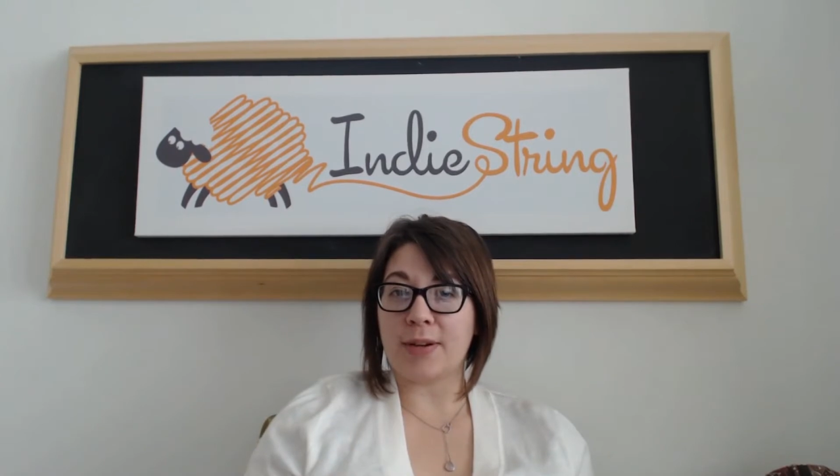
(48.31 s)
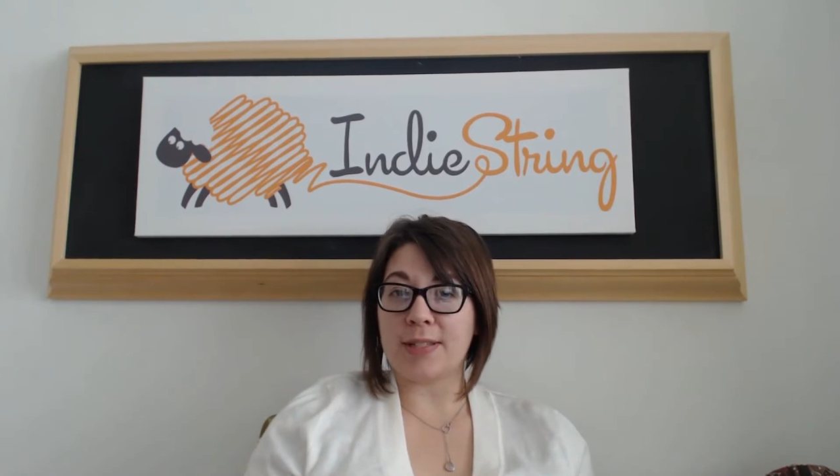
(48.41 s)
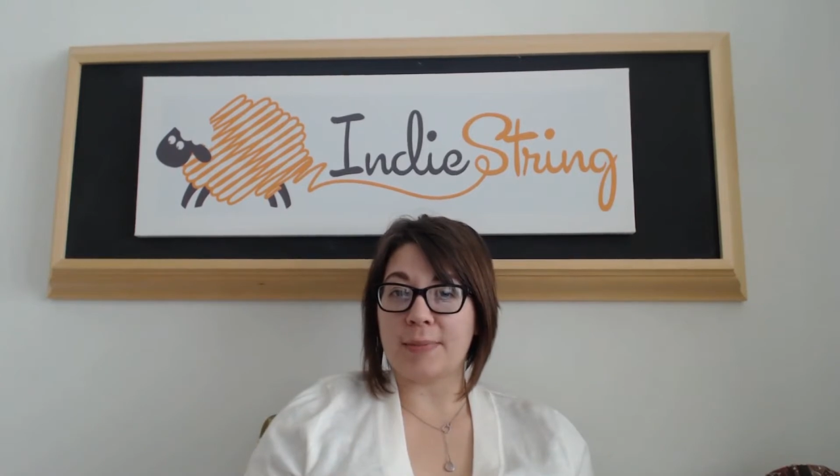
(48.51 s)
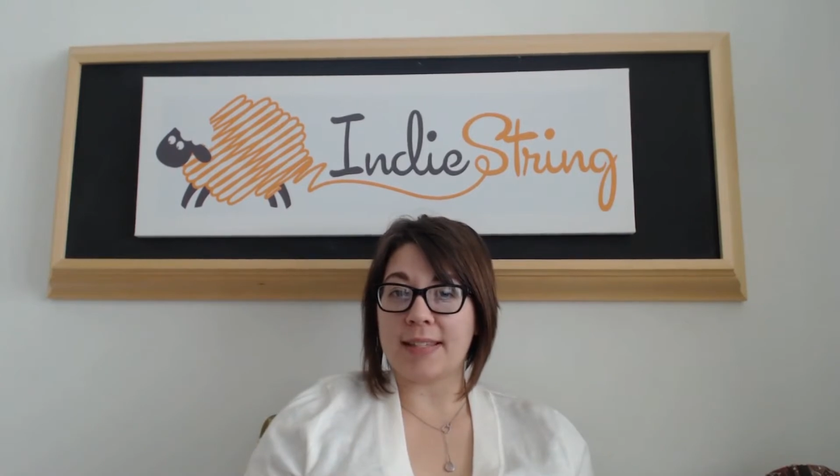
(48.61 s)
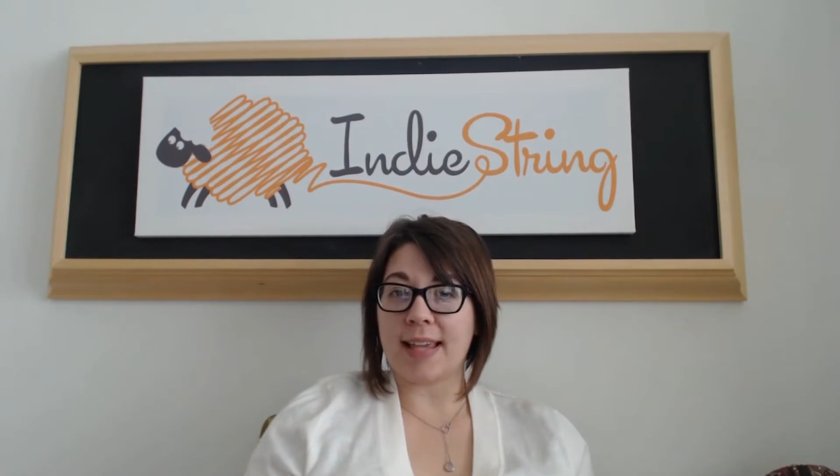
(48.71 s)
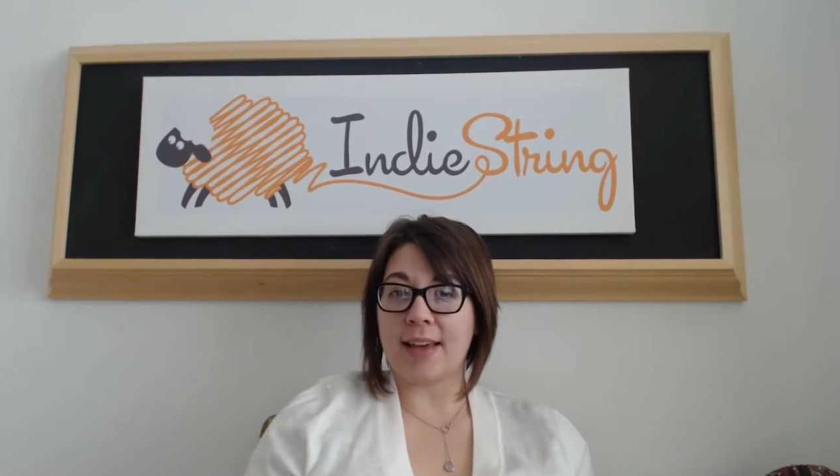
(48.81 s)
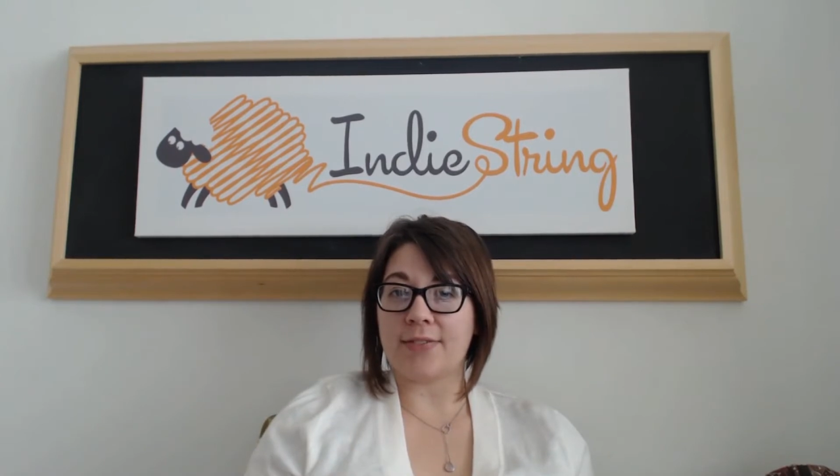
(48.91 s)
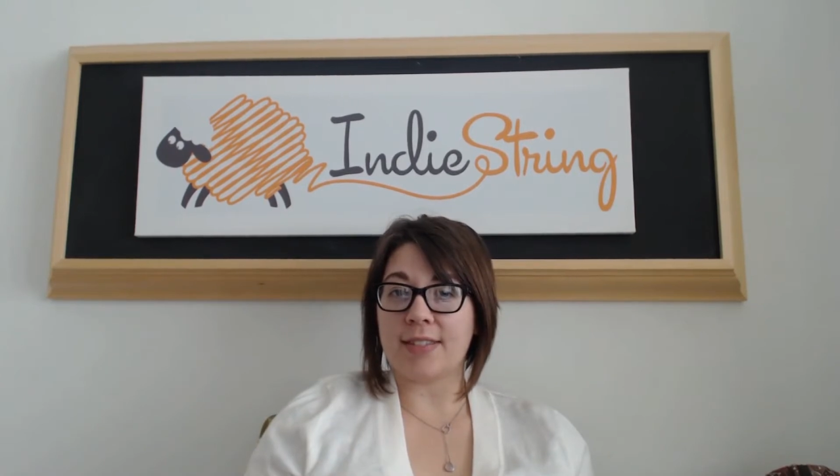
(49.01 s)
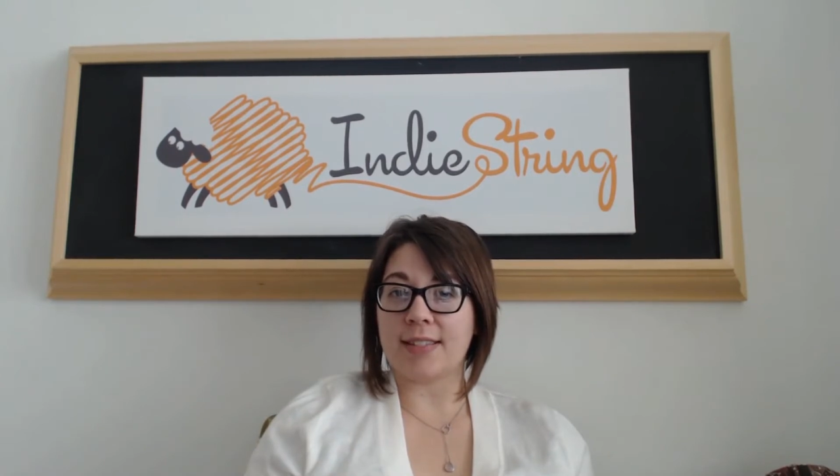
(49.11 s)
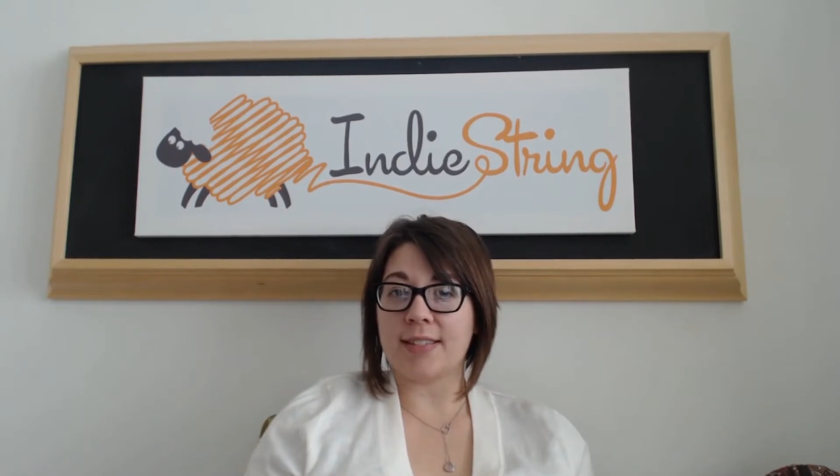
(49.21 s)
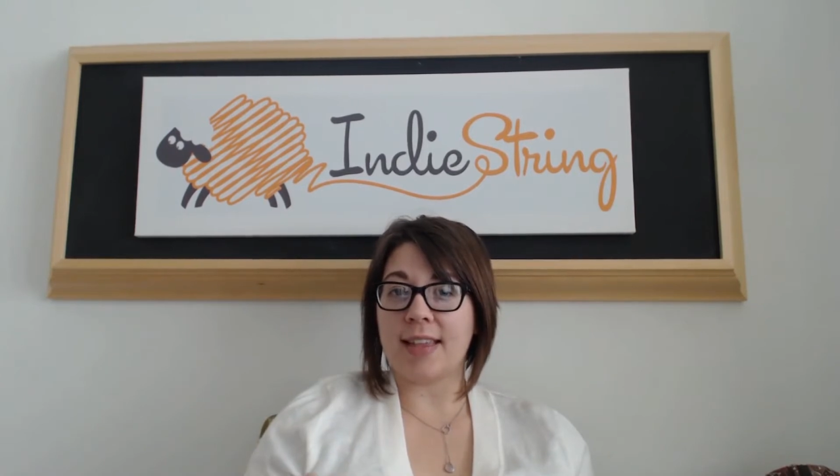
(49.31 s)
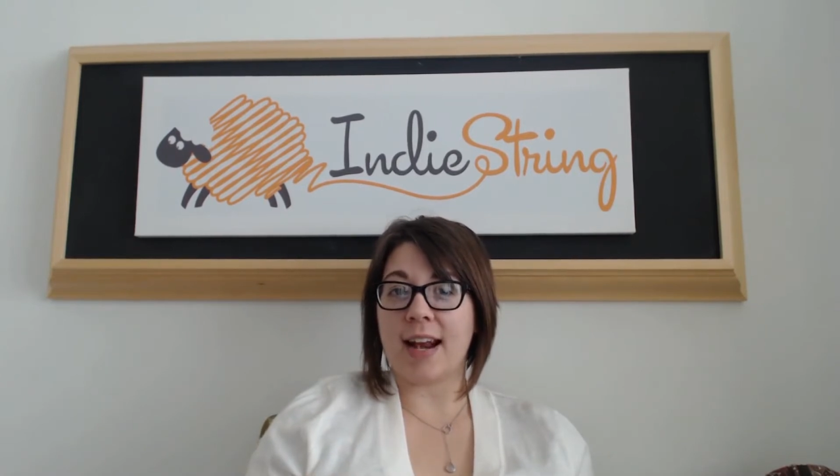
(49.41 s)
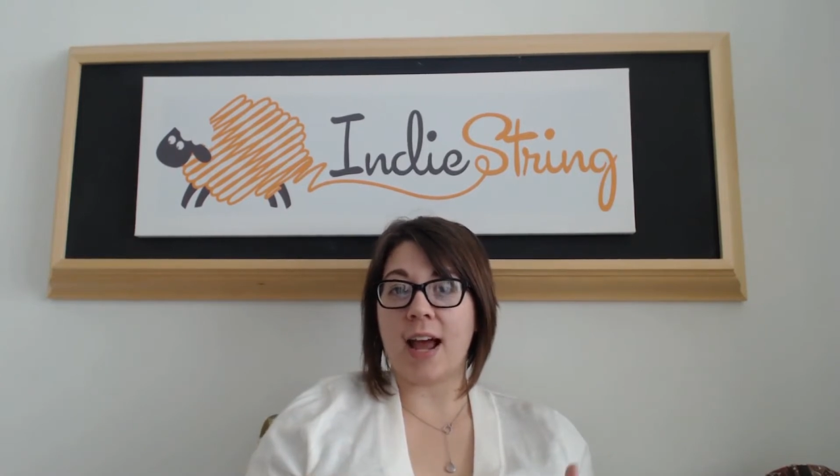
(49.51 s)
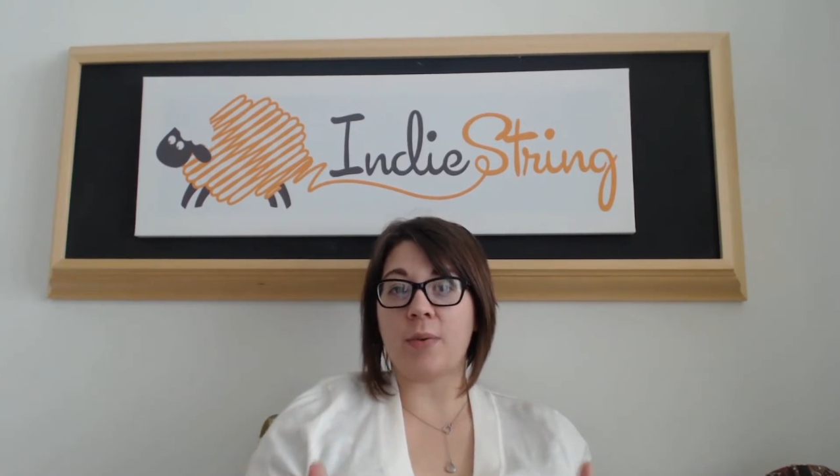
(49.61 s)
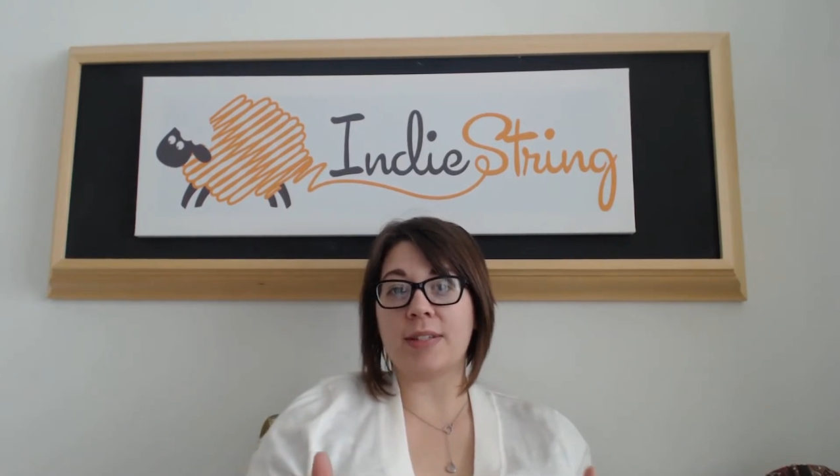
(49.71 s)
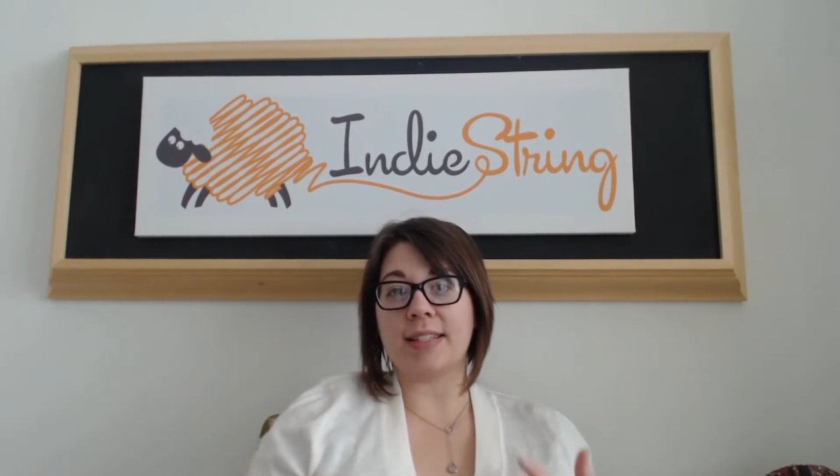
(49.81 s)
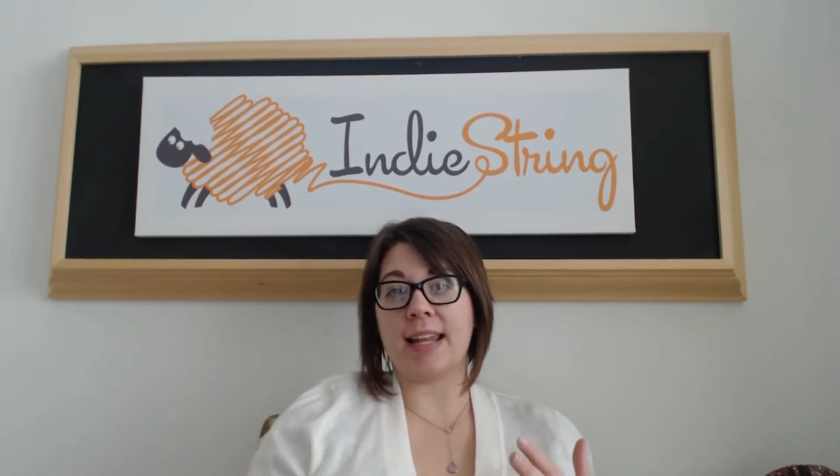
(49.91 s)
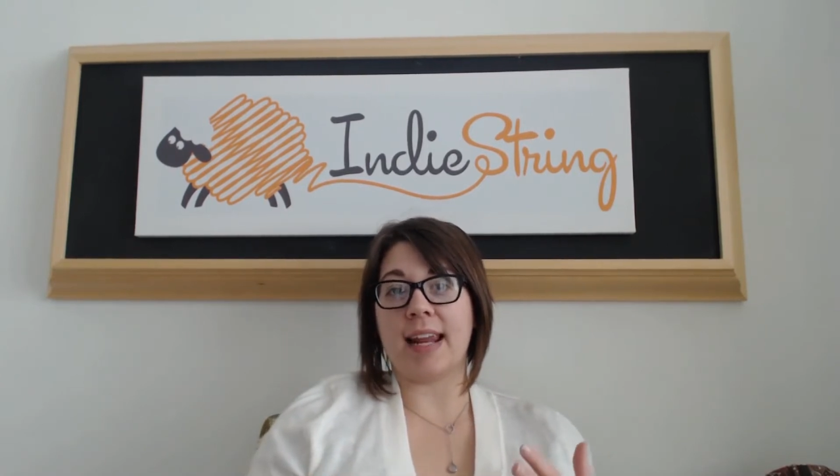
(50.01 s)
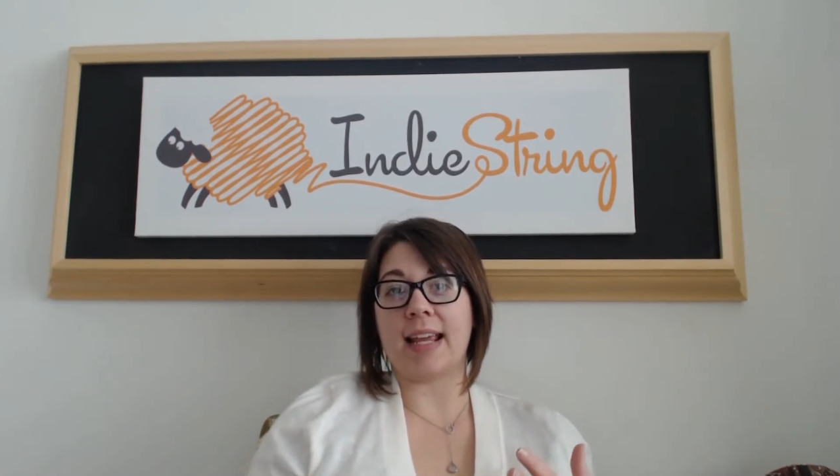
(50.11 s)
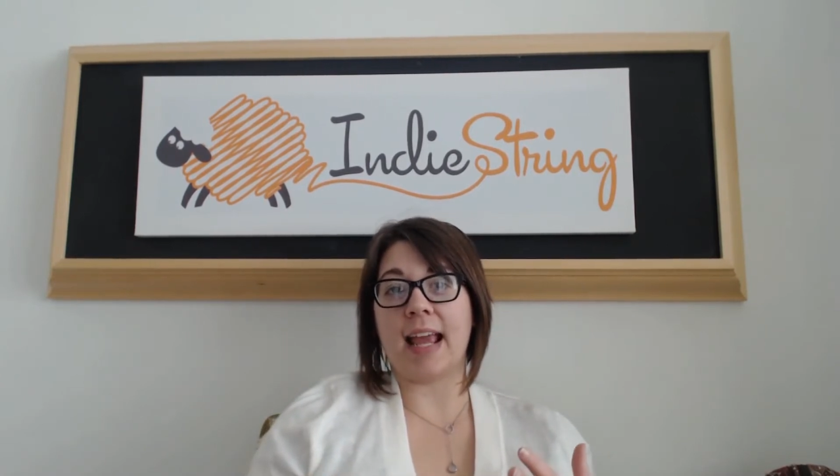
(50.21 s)
Christmas gifts that I was
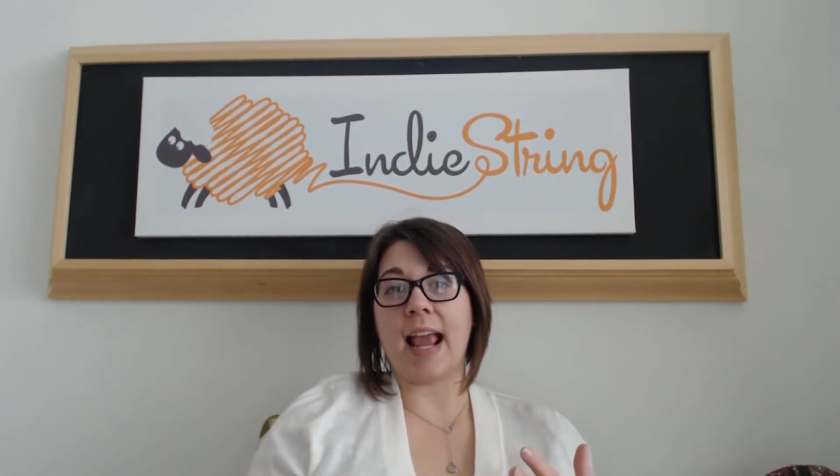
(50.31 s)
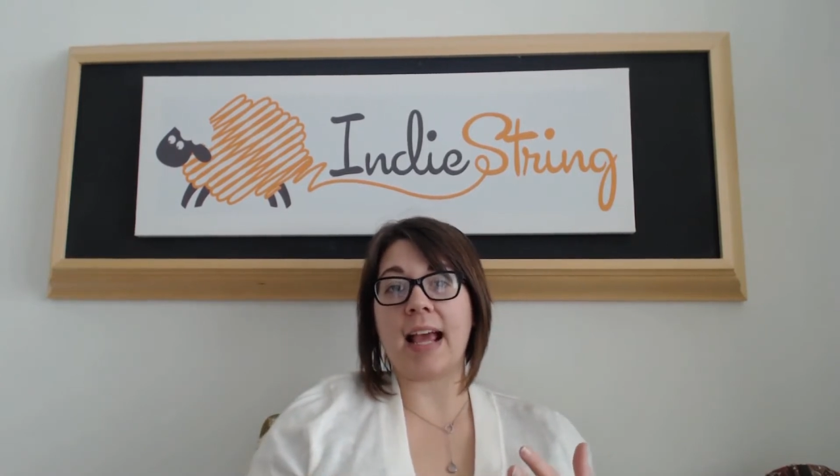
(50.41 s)
knitting.